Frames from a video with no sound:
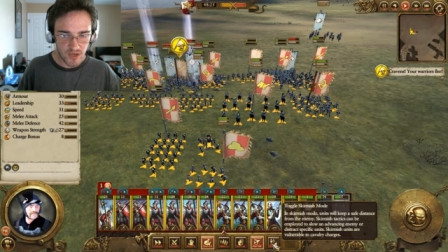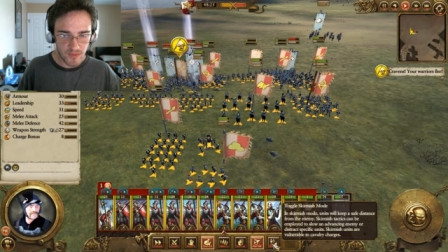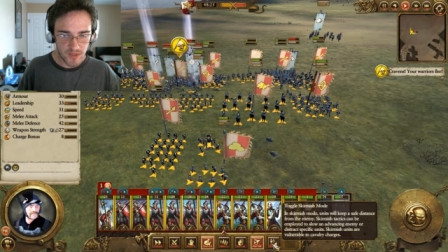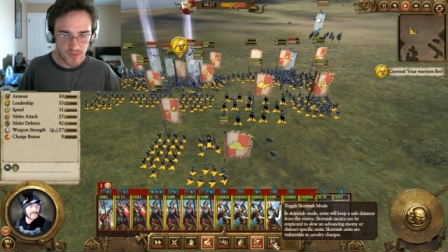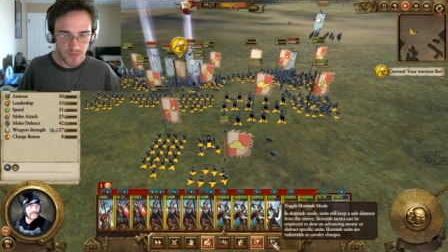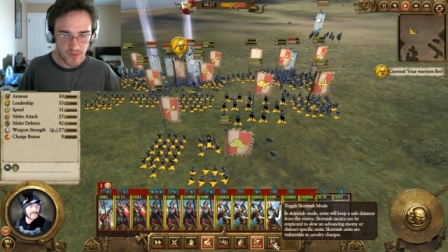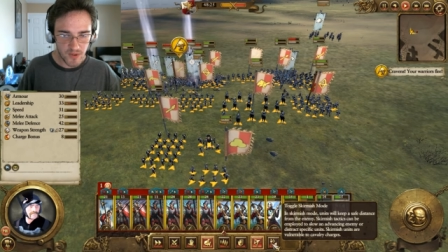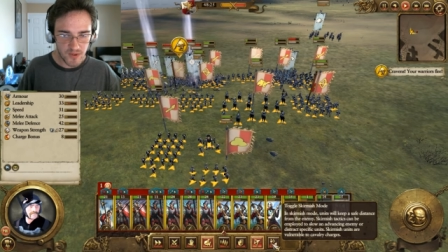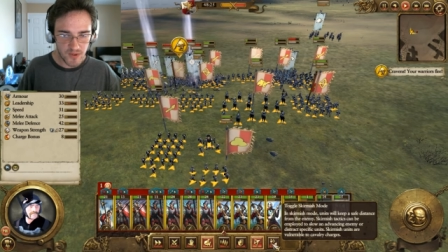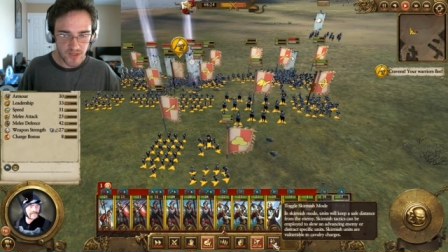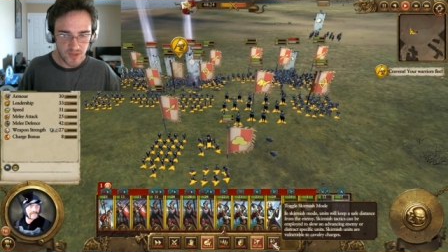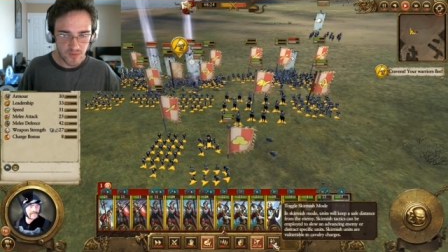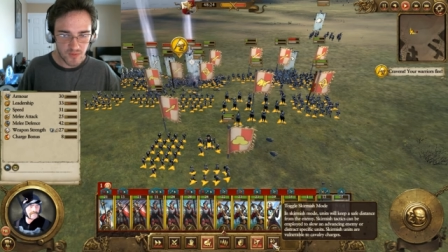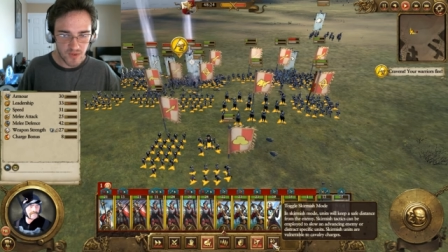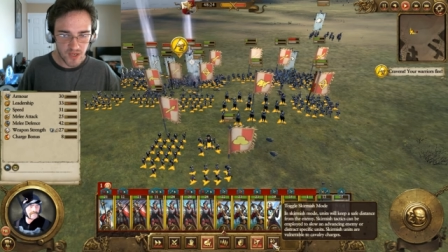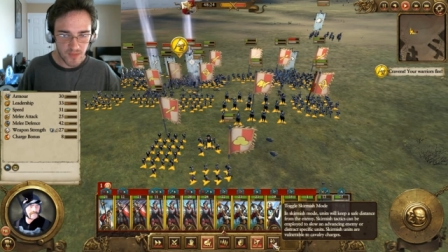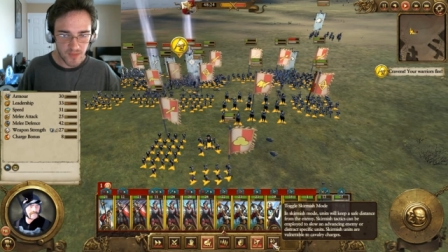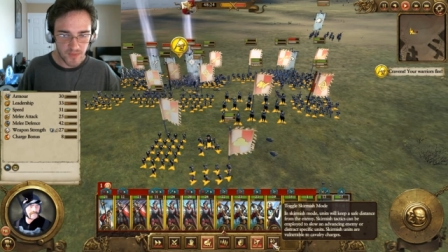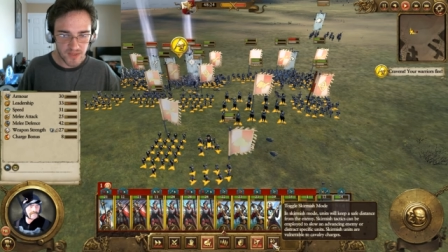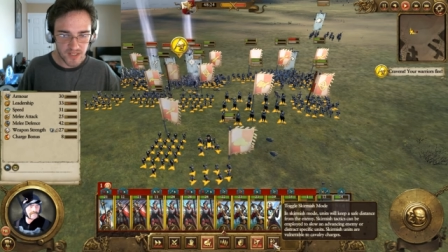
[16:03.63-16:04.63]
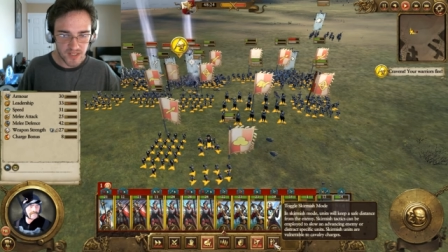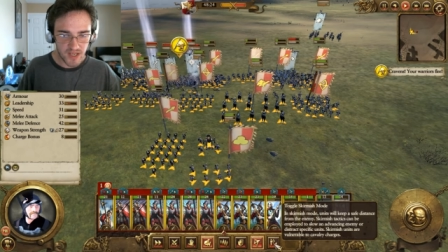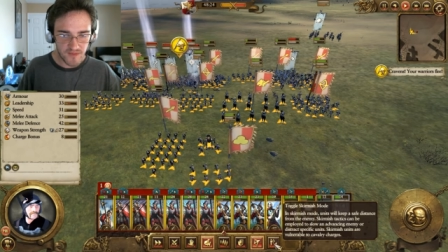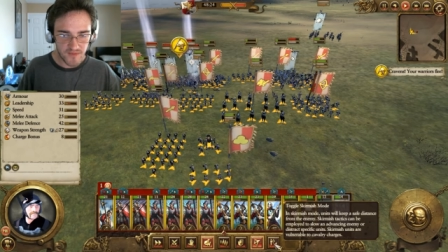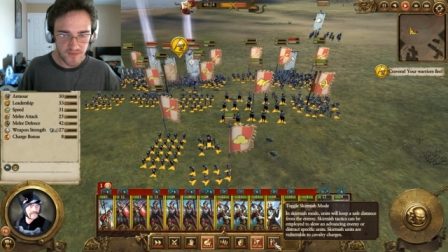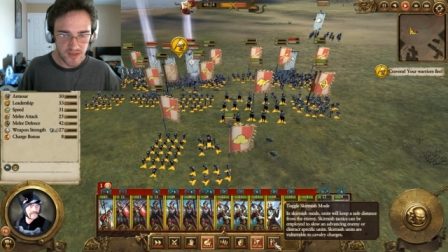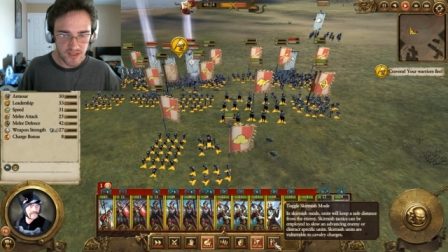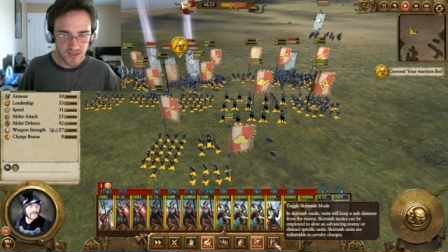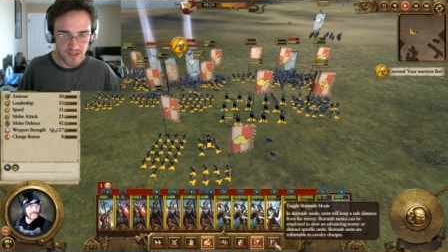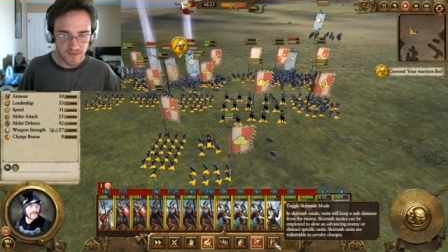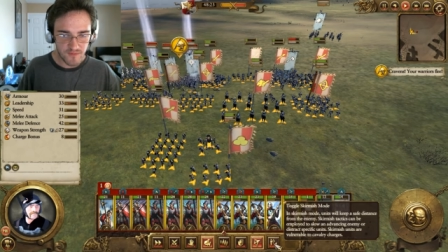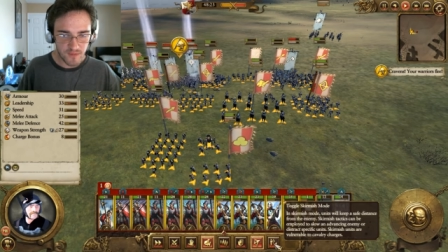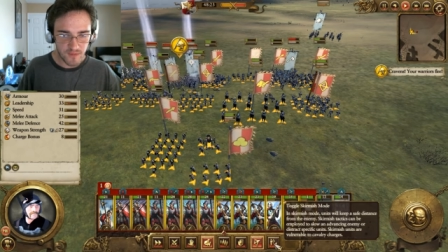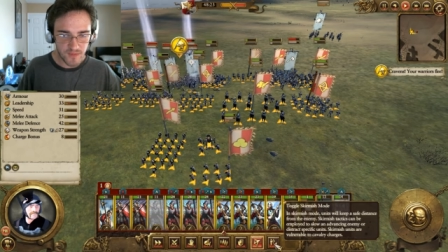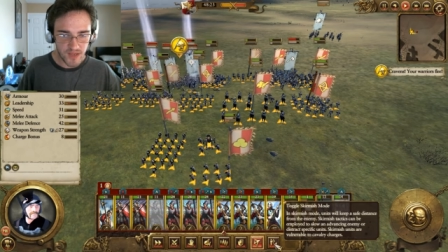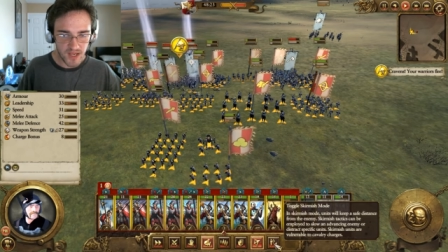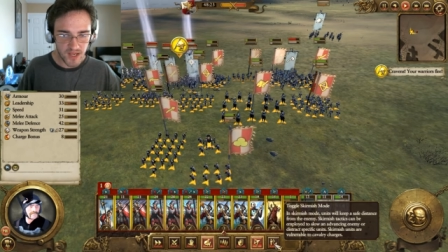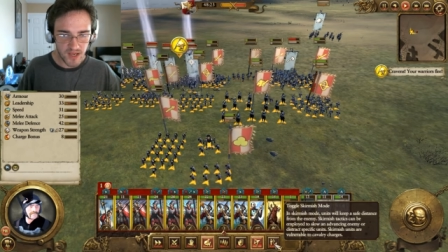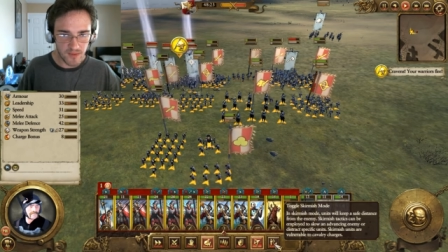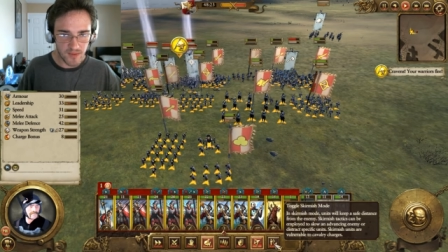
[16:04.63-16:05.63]
In skirmish mode, this will keep us safe distance
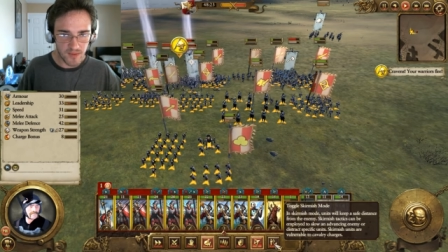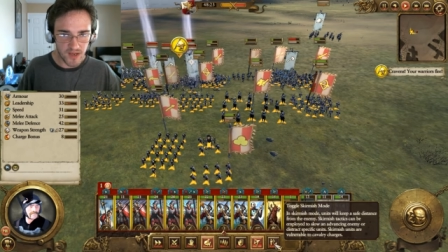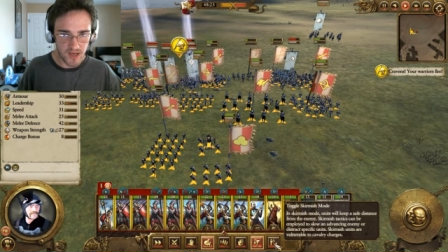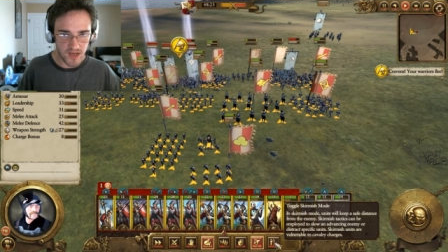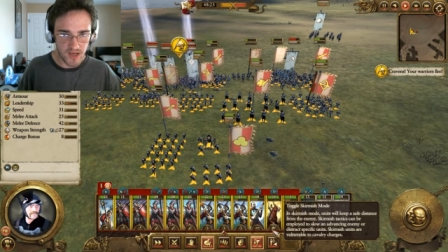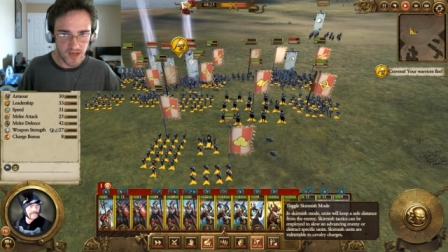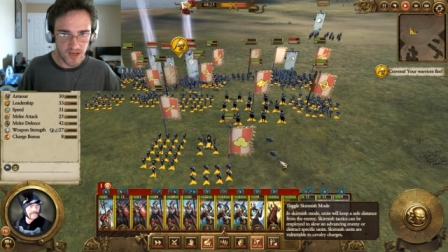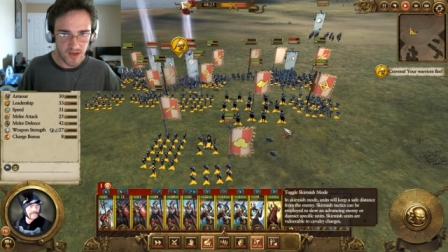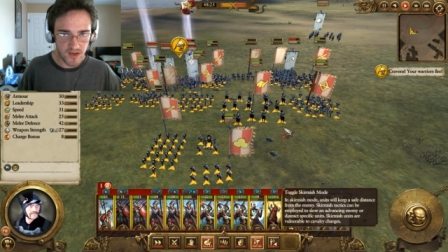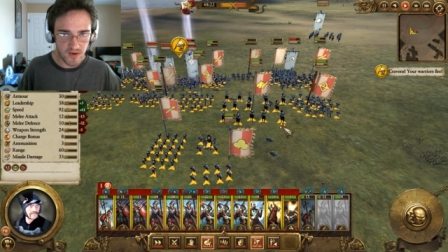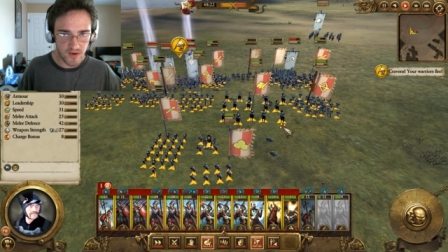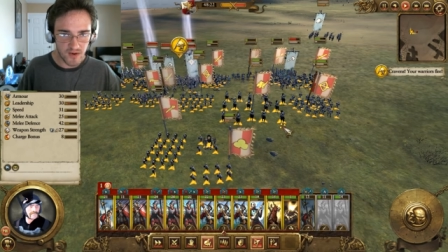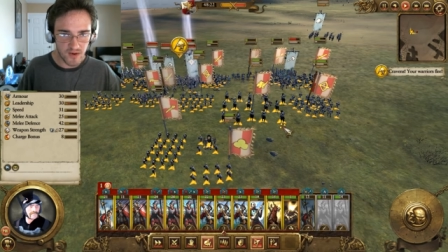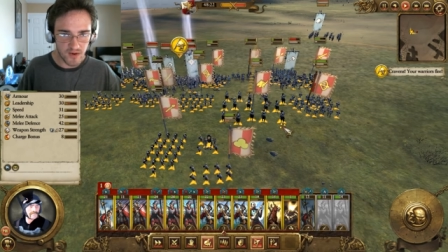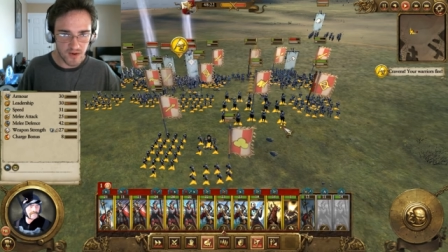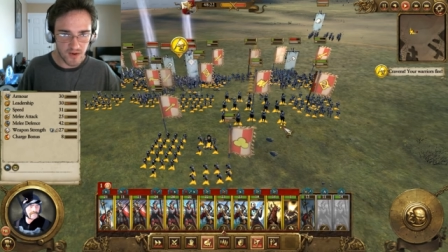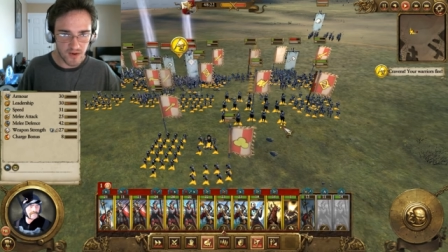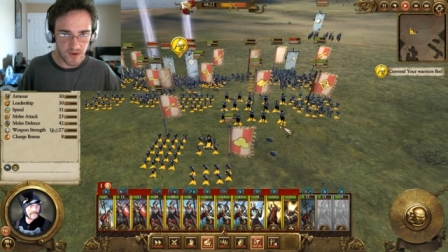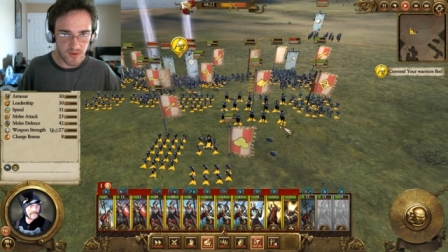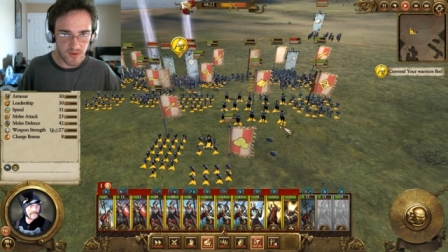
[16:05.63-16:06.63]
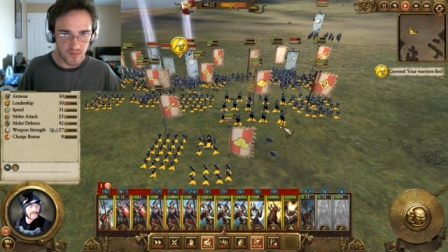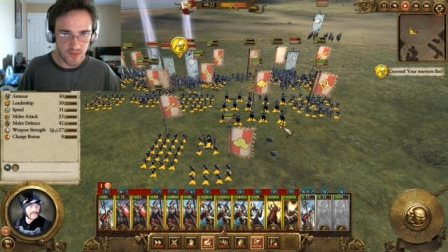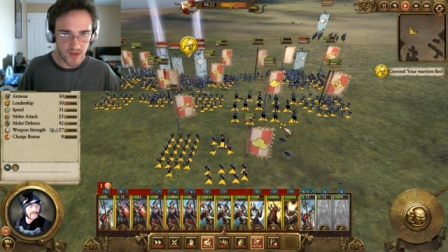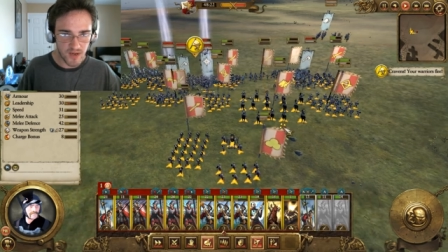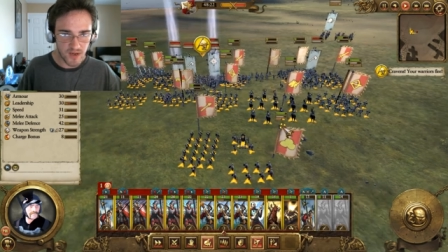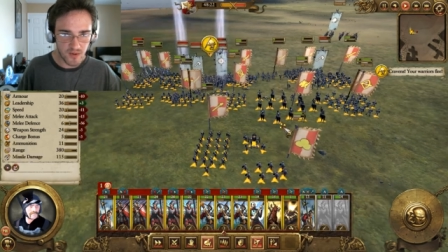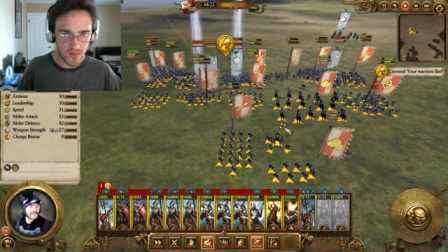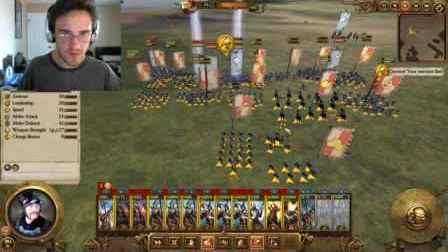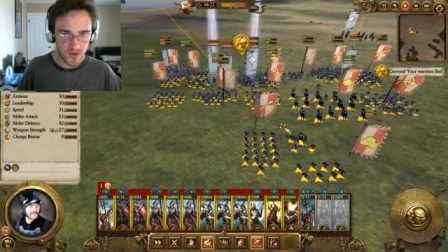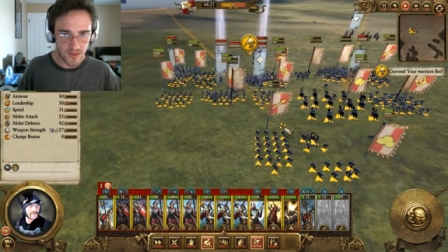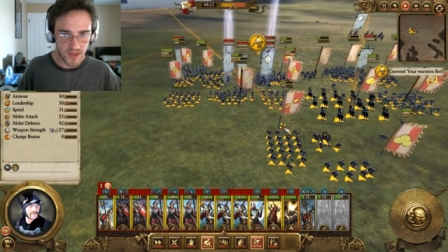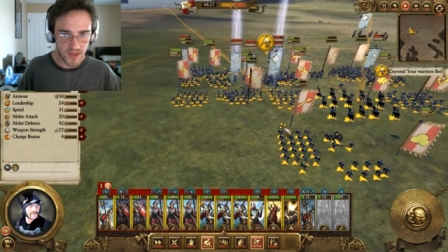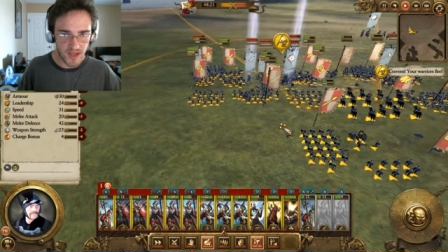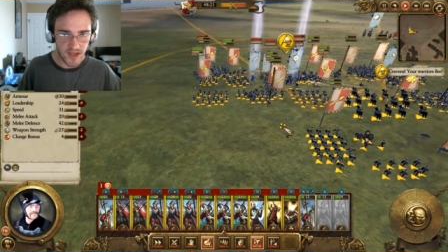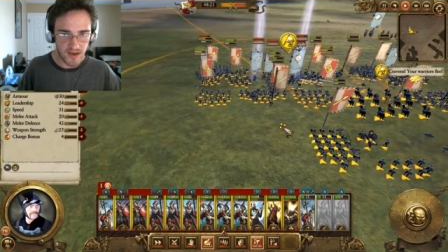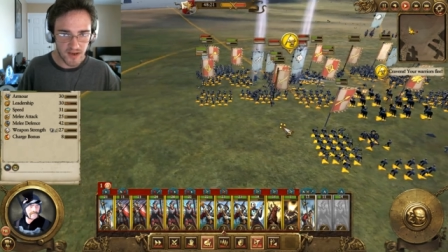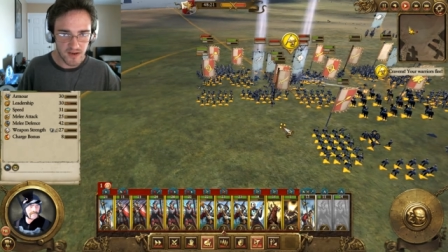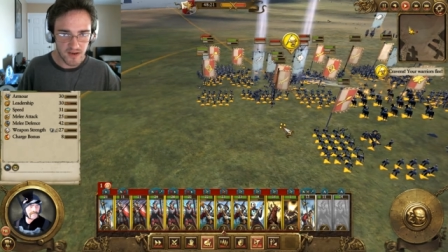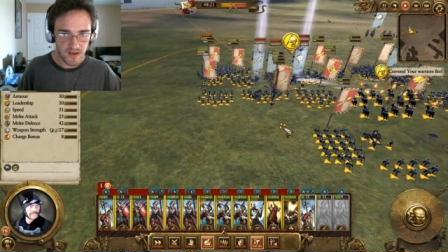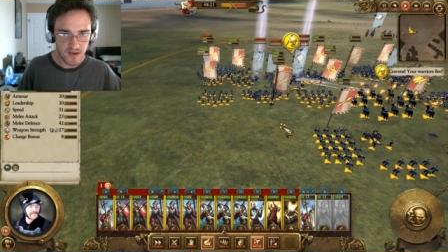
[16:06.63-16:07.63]
from the enemy. No, no, no, no. We don't want
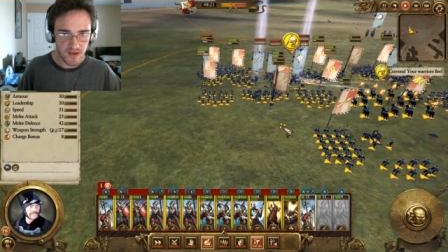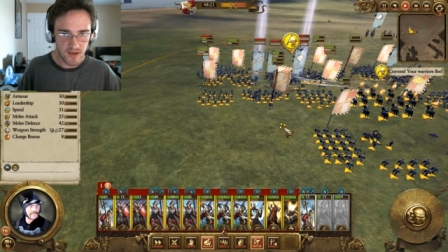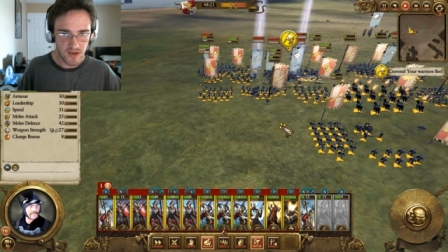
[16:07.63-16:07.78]
that.